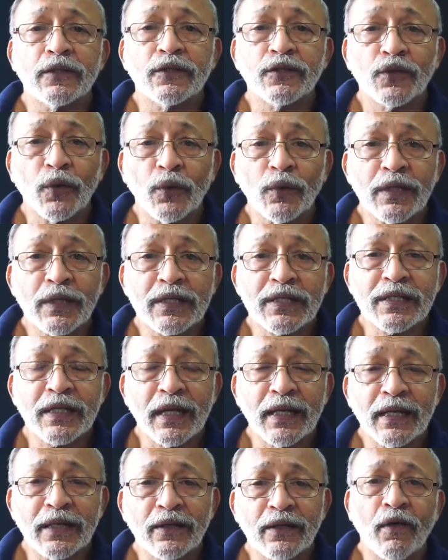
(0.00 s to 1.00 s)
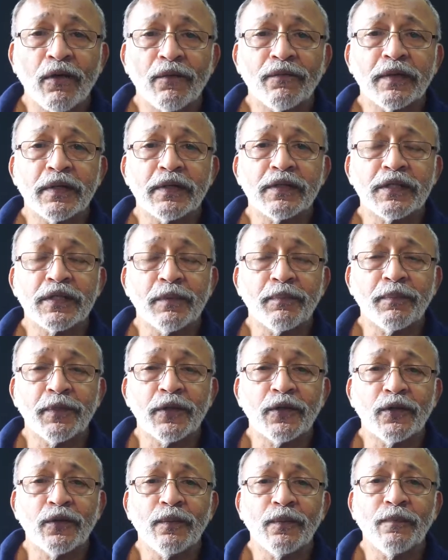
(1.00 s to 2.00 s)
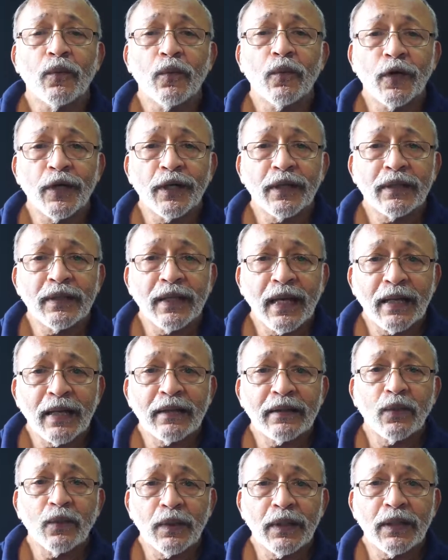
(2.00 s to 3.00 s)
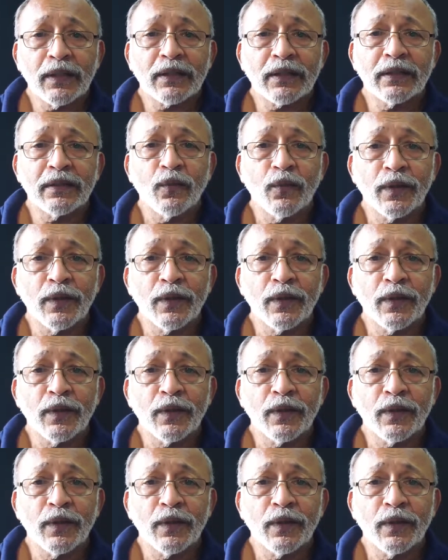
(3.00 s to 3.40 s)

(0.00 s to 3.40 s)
solder side of the CPU, would that work?